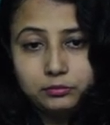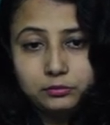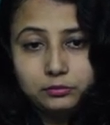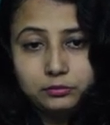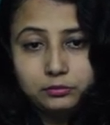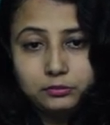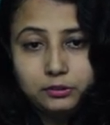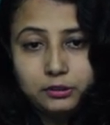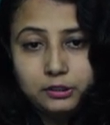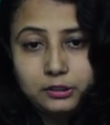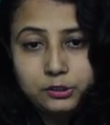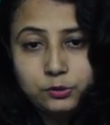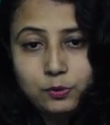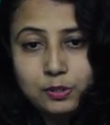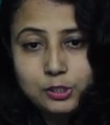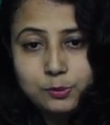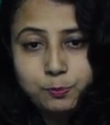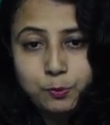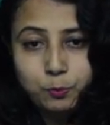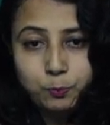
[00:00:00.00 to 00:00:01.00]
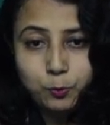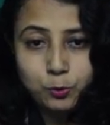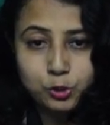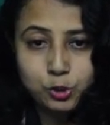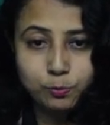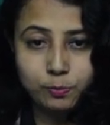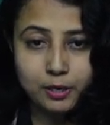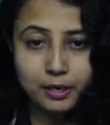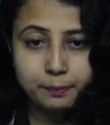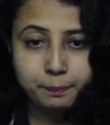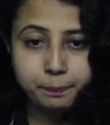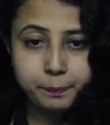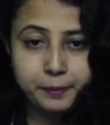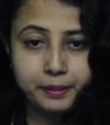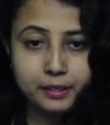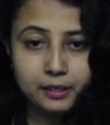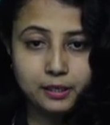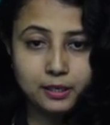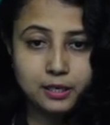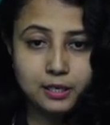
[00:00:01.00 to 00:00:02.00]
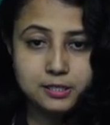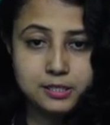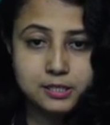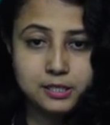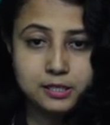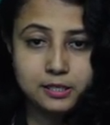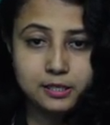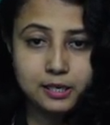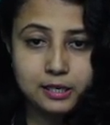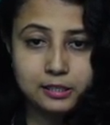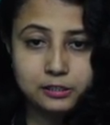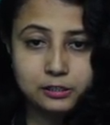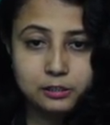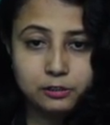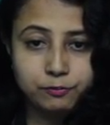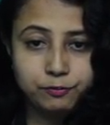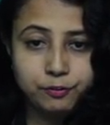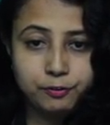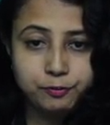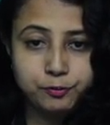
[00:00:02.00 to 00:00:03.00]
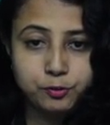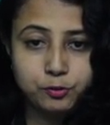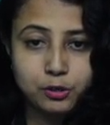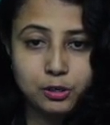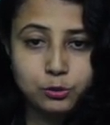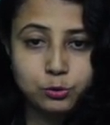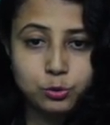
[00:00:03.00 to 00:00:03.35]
It was proposed by Pincus in 1951. Who